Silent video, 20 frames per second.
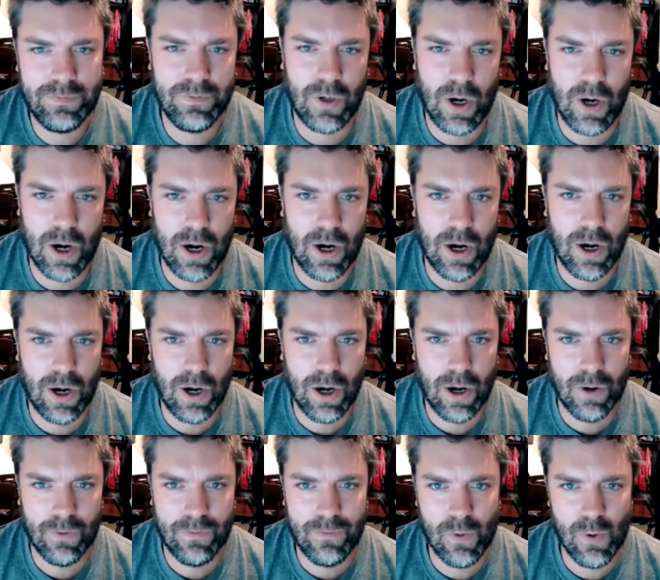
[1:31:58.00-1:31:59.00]

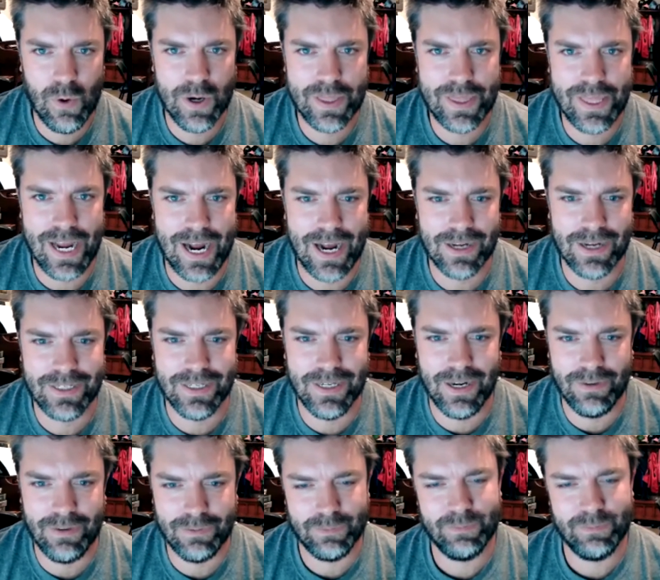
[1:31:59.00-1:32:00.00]
All 4,000 of them.